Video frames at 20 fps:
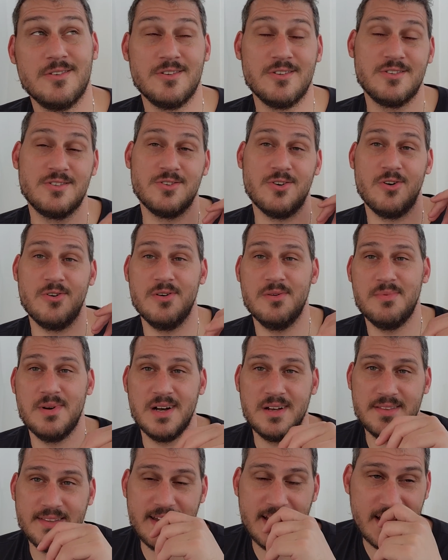Sorry
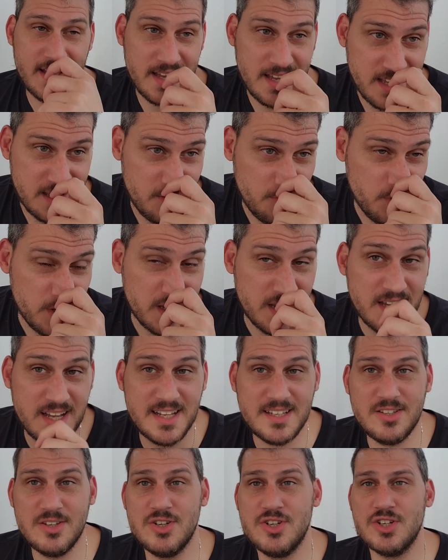about that. And we can
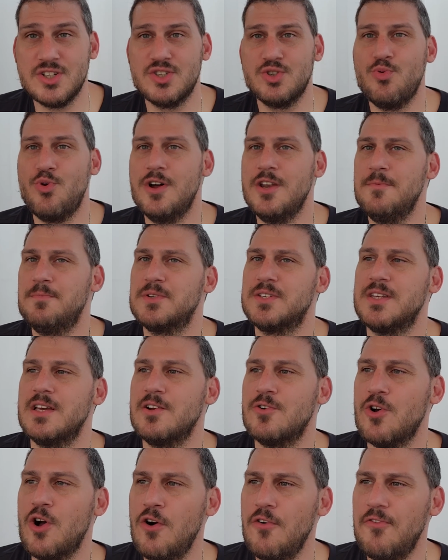get to just
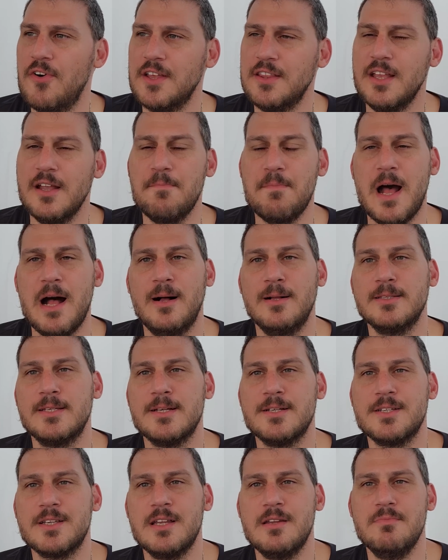20% growth, I think
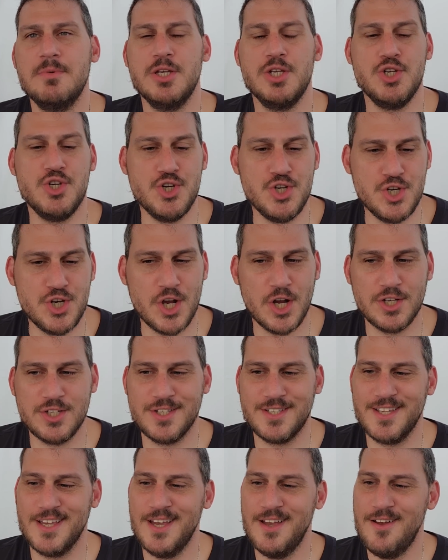Palantir is going to be
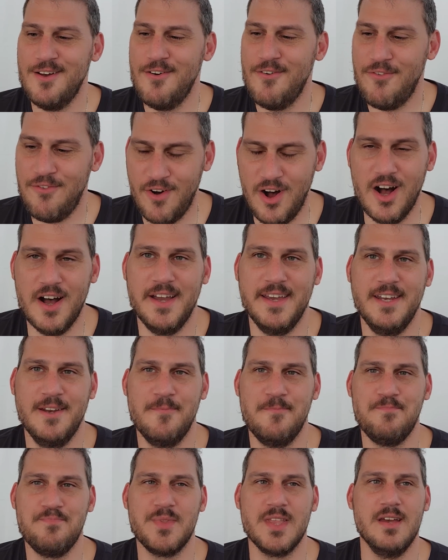just fine.
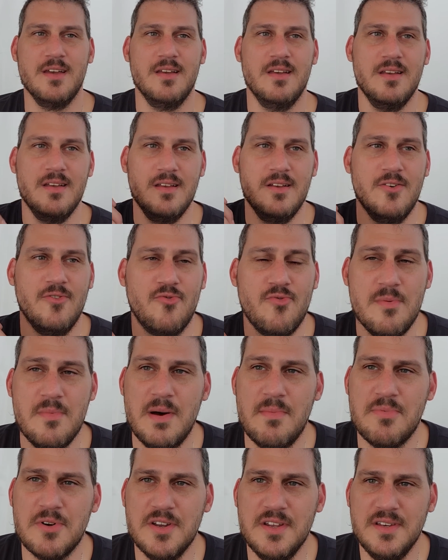
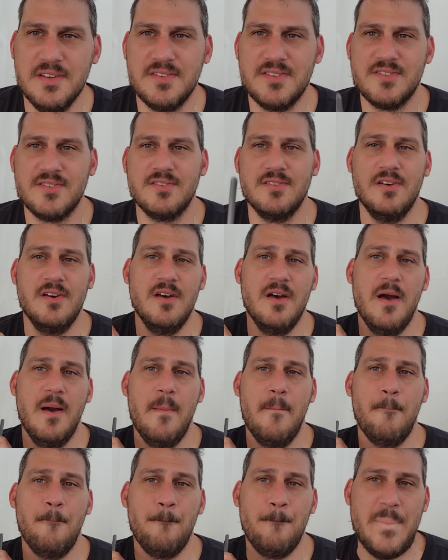Remember this.
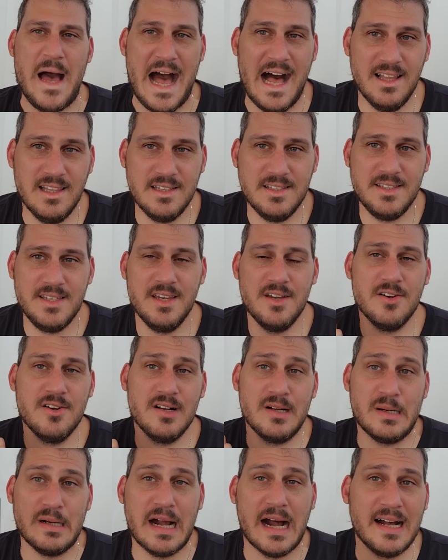
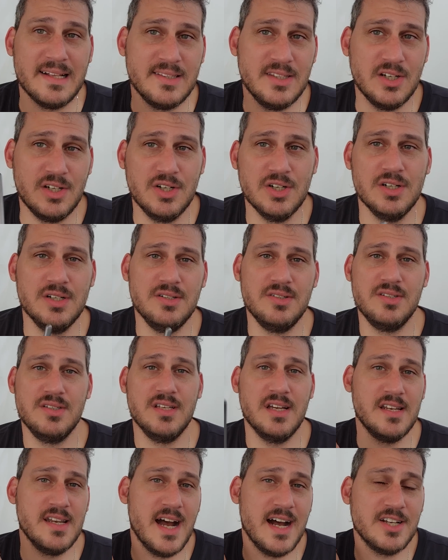Palantir got the goods.
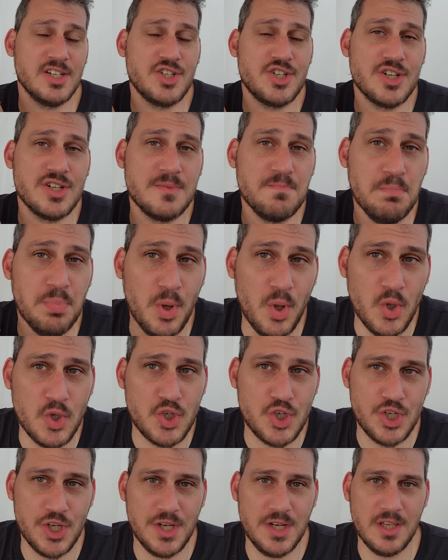They're not just
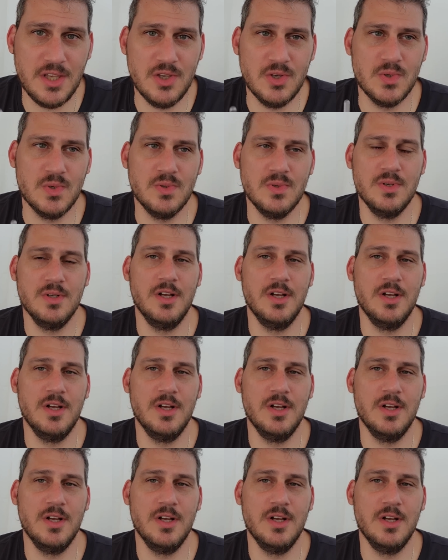bullshitting you.